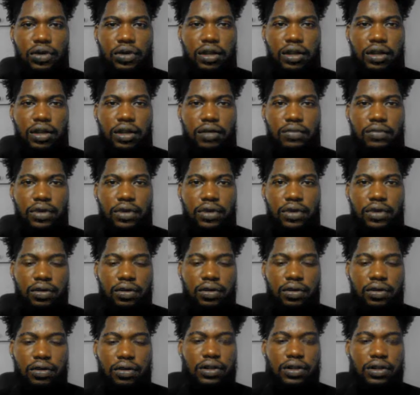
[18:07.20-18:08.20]
I'll do
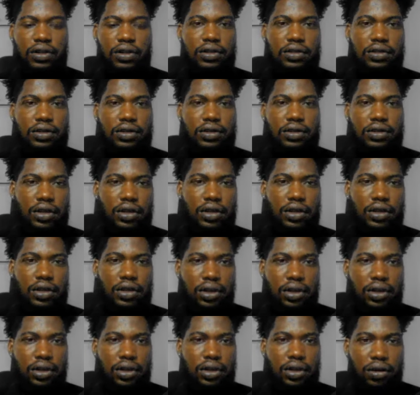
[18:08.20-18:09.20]
this.
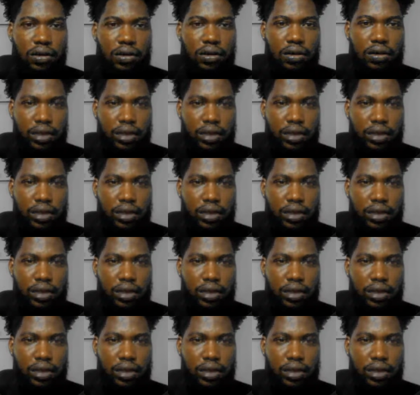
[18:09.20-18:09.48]
Okay.